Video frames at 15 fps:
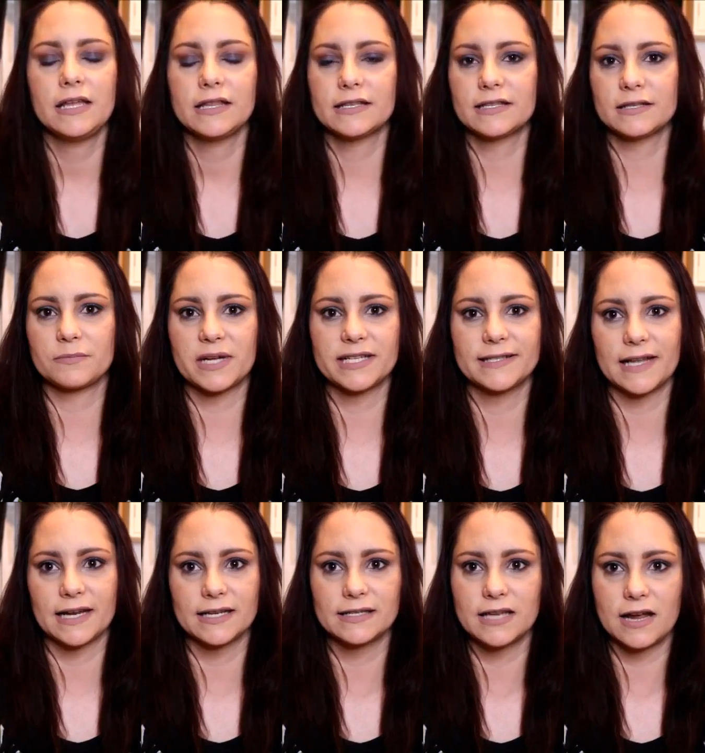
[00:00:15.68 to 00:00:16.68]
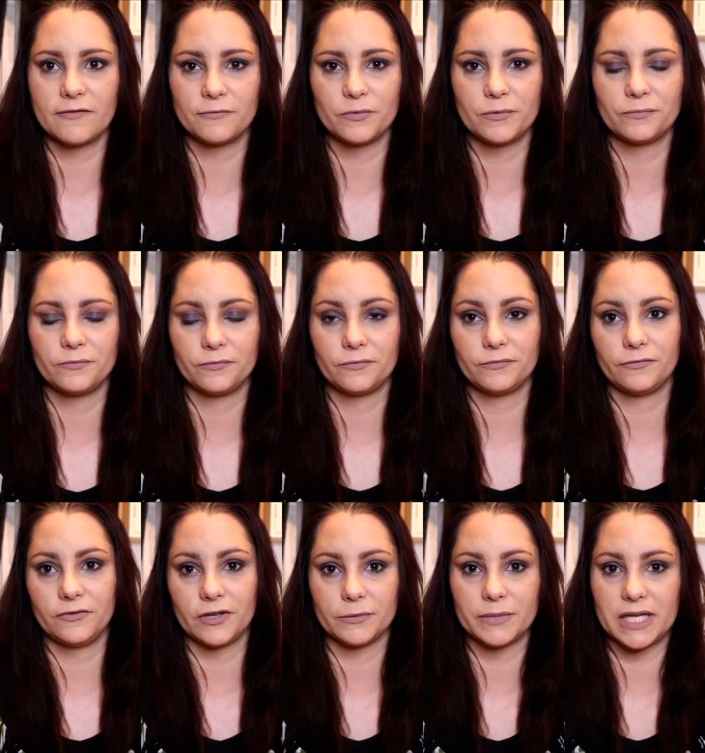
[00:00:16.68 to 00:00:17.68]
this is my second time
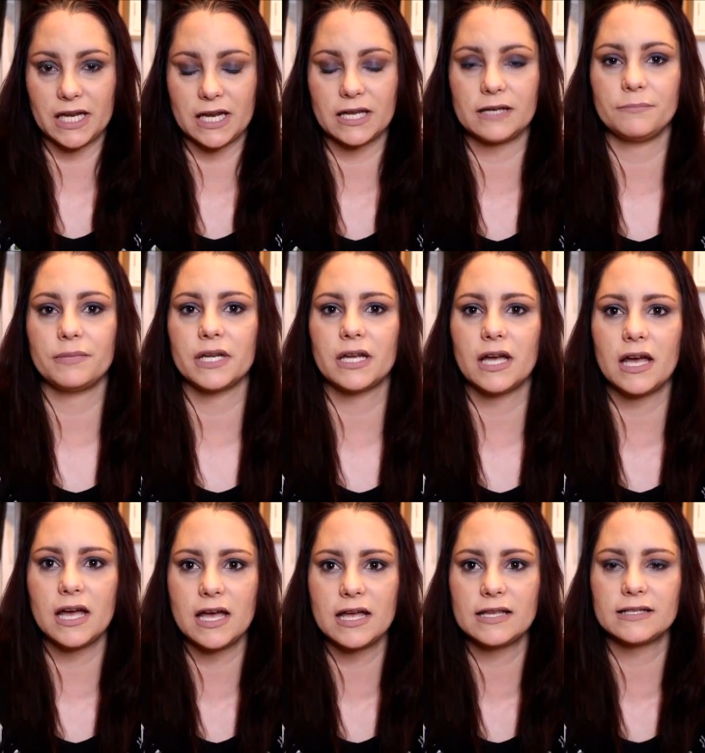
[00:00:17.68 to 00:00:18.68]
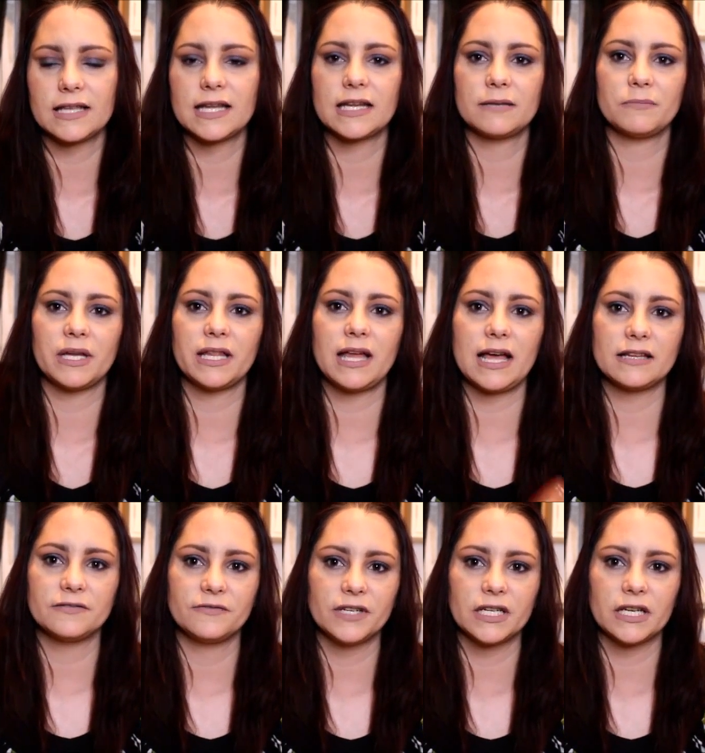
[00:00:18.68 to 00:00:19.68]
filming it because, like in my
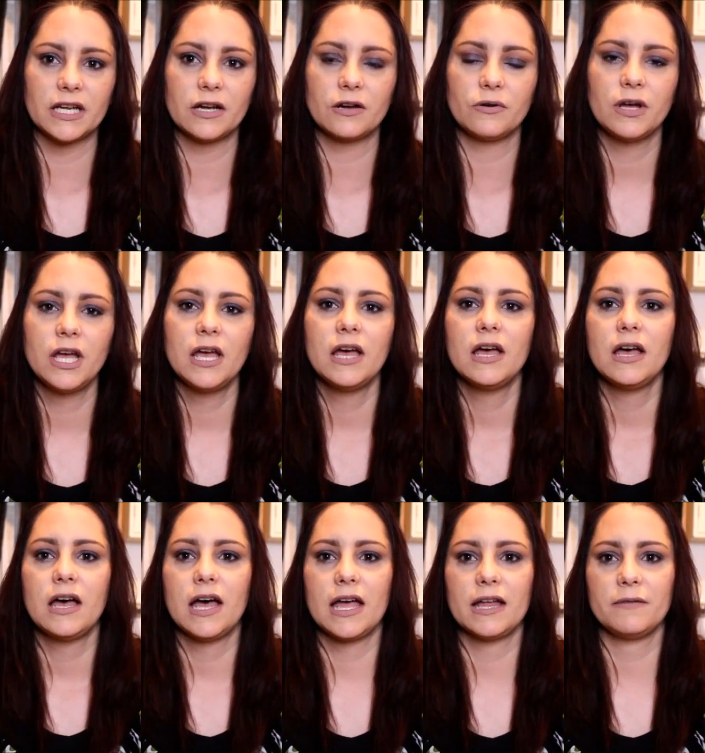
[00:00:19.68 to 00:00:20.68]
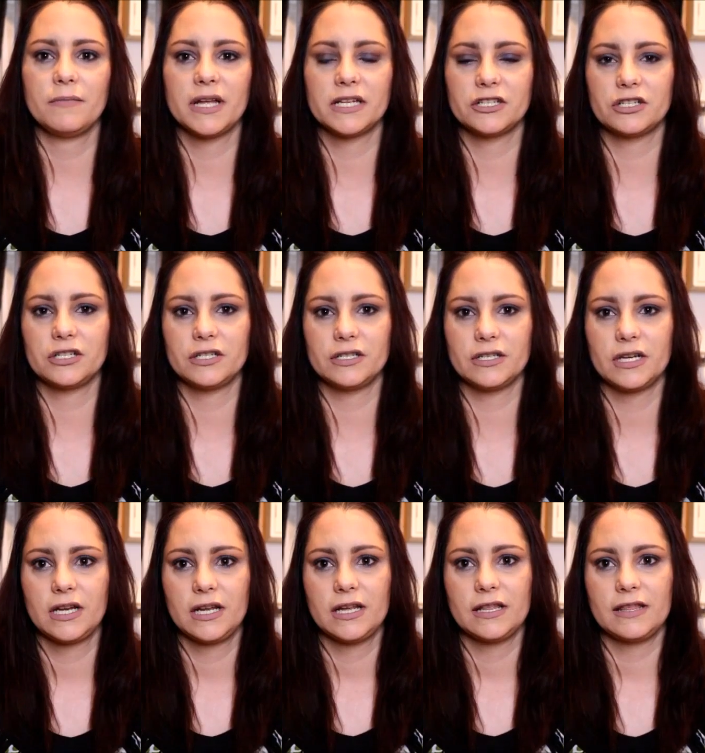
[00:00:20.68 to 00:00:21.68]
last video, I had
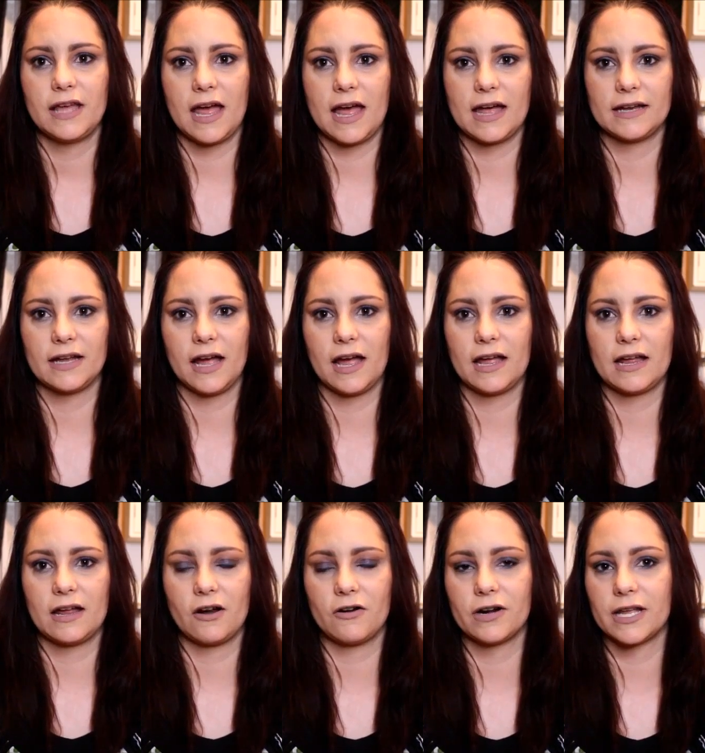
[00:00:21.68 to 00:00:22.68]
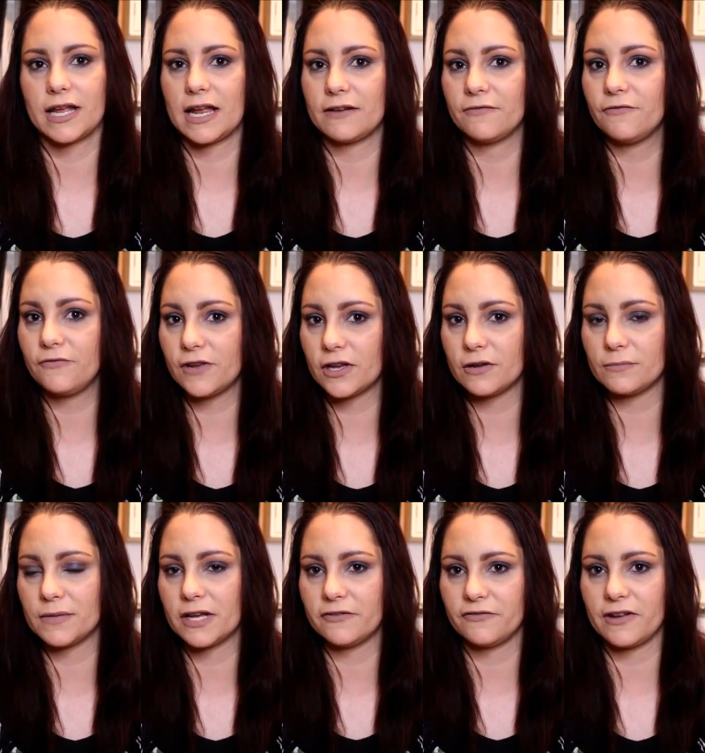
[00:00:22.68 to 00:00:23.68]
mentioned that I already had
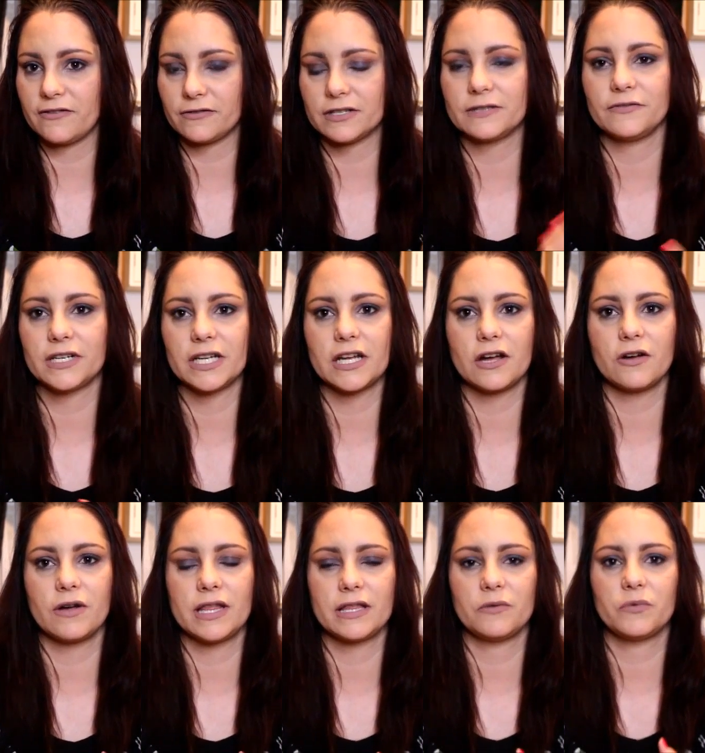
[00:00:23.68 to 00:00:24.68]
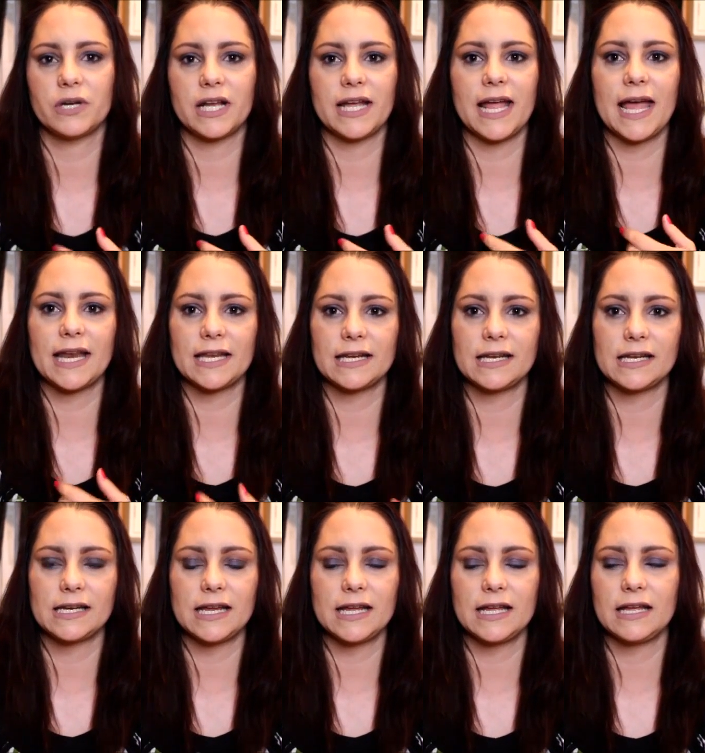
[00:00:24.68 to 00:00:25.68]
filmed a favorites video, and then when I
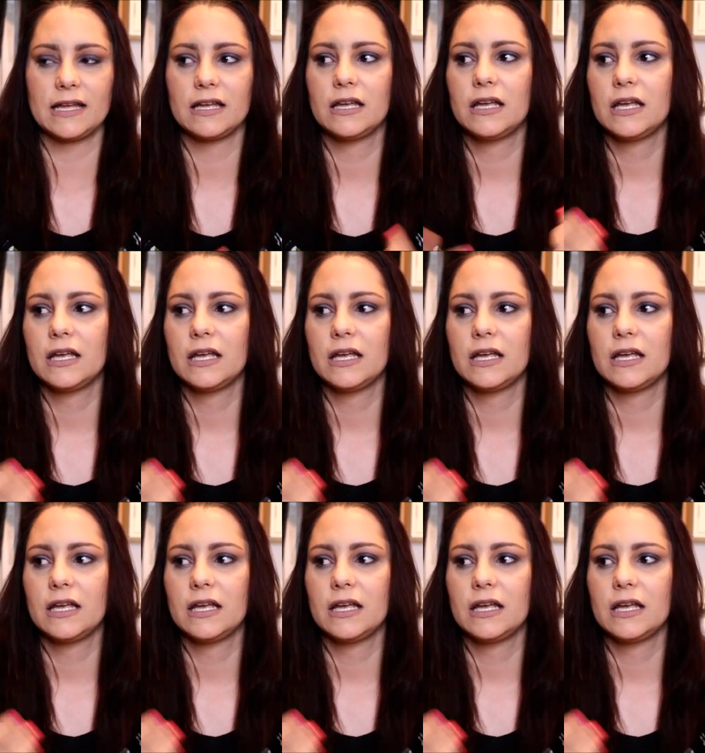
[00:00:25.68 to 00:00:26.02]
edited it,